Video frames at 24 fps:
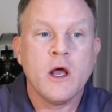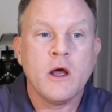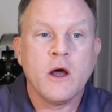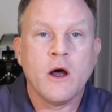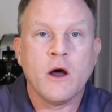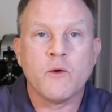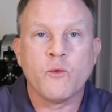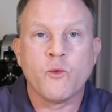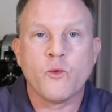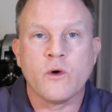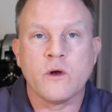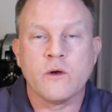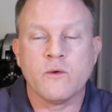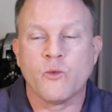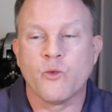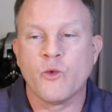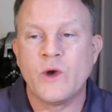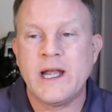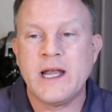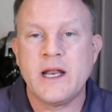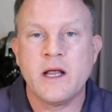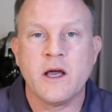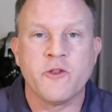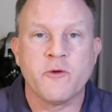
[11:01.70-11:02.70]

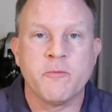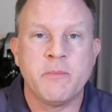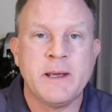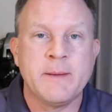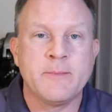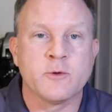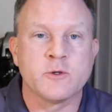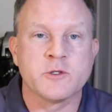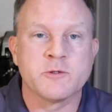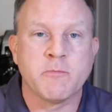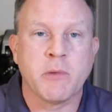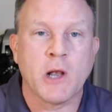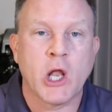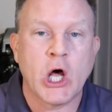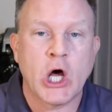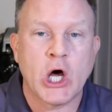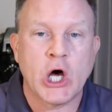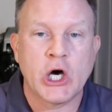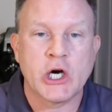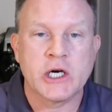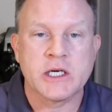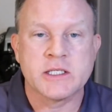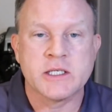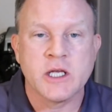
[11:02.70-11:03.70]
reading other people's
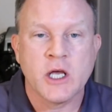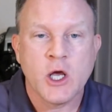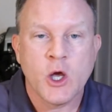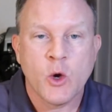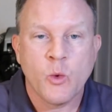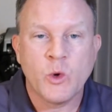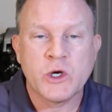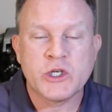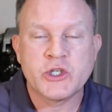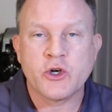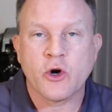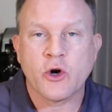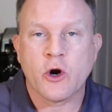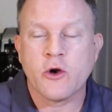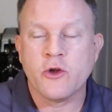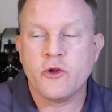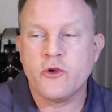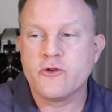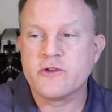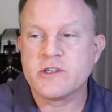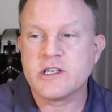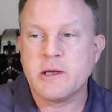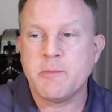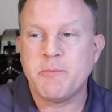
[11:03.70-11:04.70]
blogs, which are
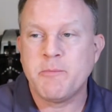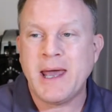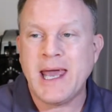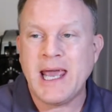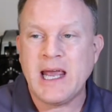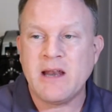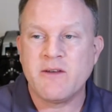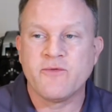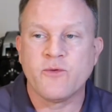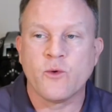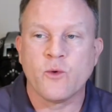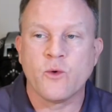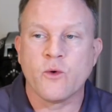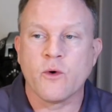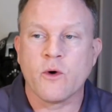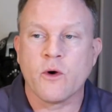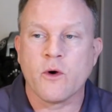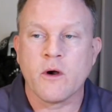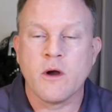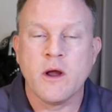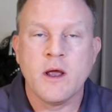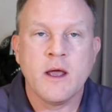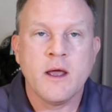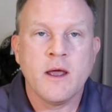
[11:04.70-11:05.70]
usually paid
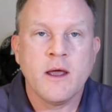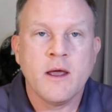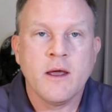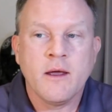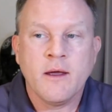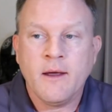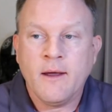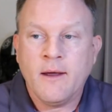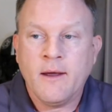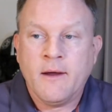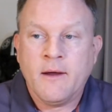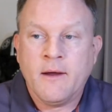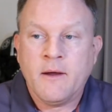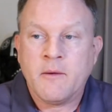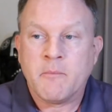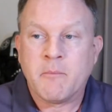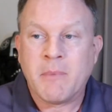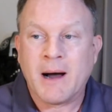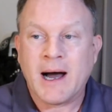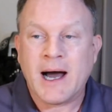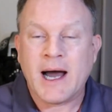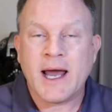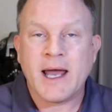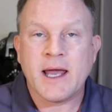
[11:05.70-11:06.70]
for
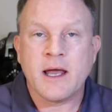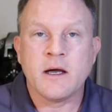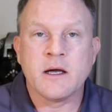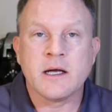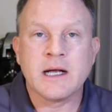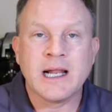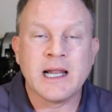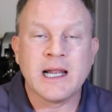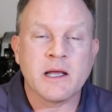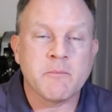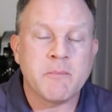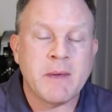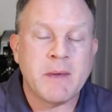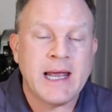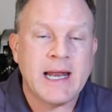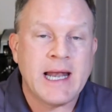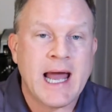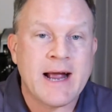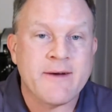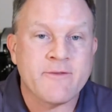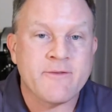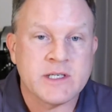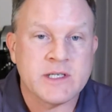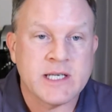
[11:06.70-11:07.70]
by clickbait
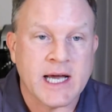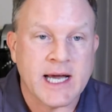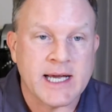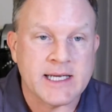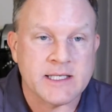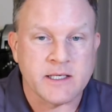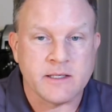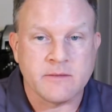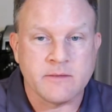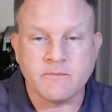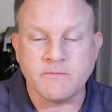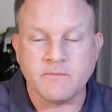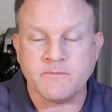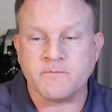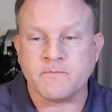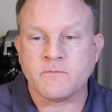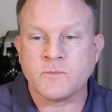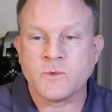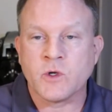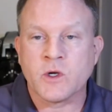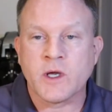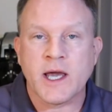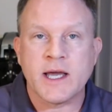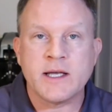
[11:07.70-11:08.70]
advertising,
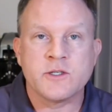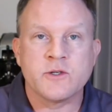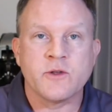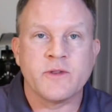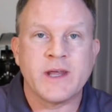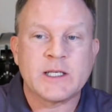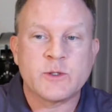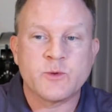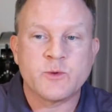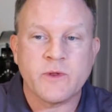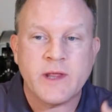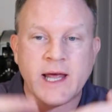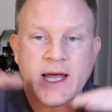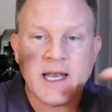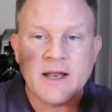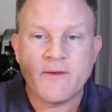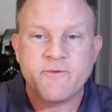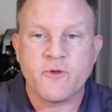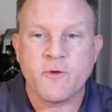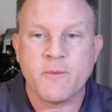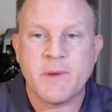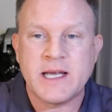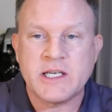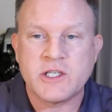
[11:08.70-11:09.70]
okay? So that's where that
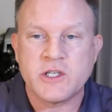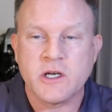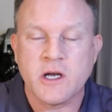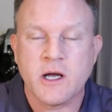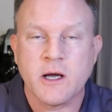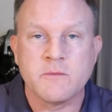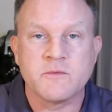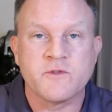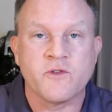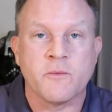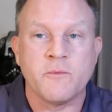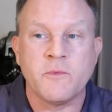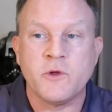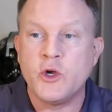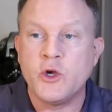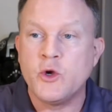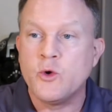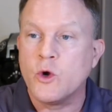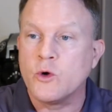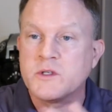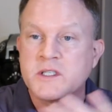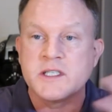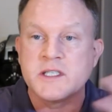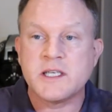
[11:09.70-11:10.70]
information comes from. You
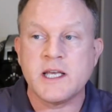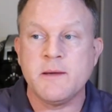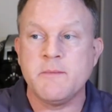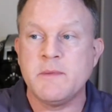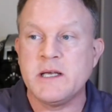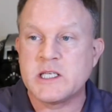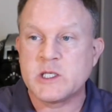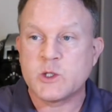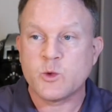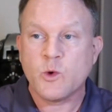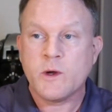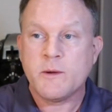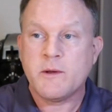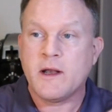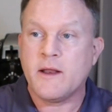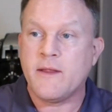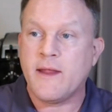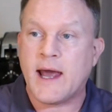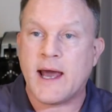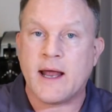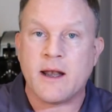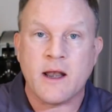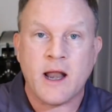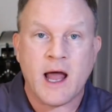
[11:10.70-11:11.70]
don't see me swimming in
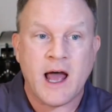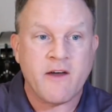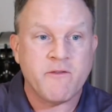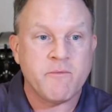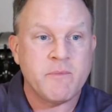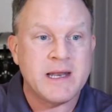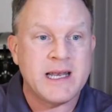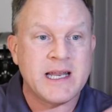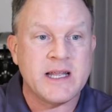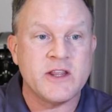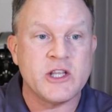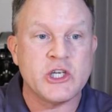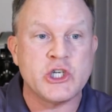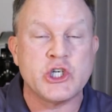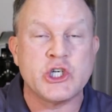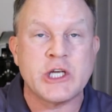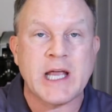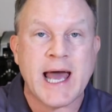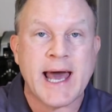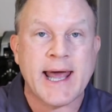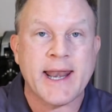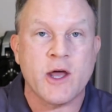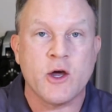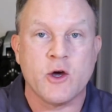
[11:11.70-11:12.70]
that. I've been in the
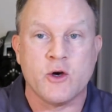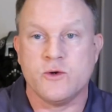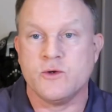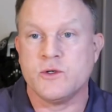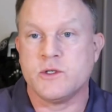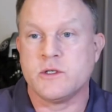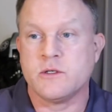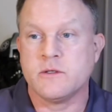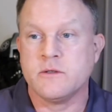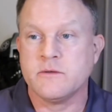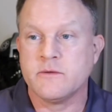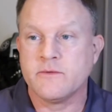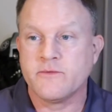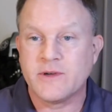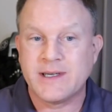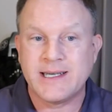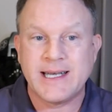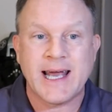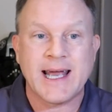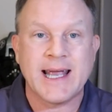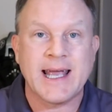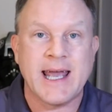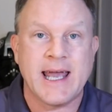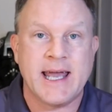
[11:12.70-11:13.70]
shadows for
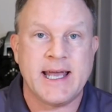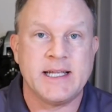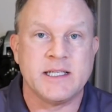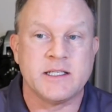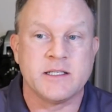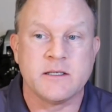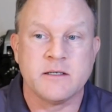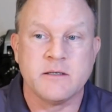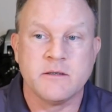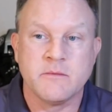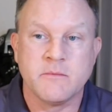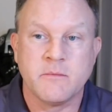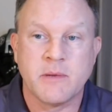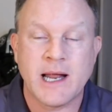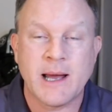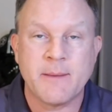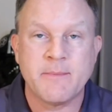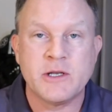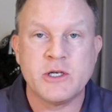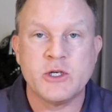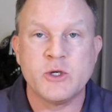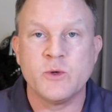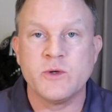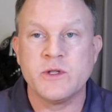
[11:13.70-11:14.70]
decades, but I've
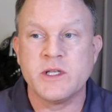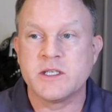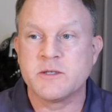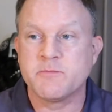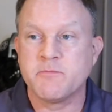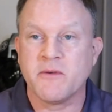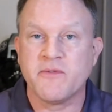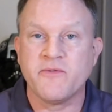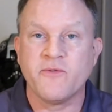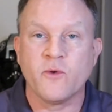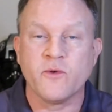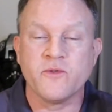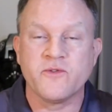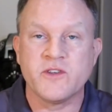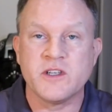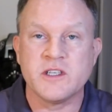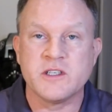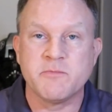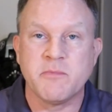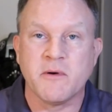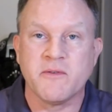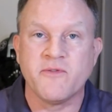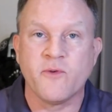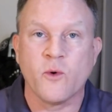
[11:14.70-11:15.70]
been doing this since
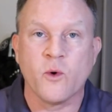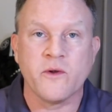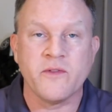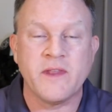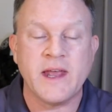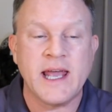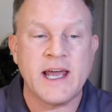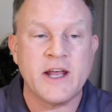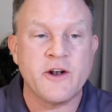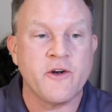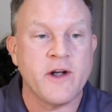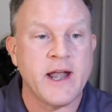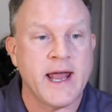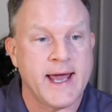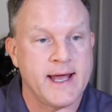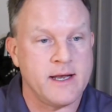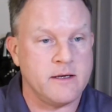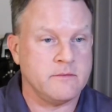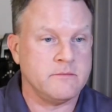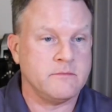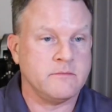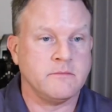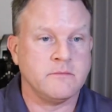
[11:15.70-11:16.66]
before the internet,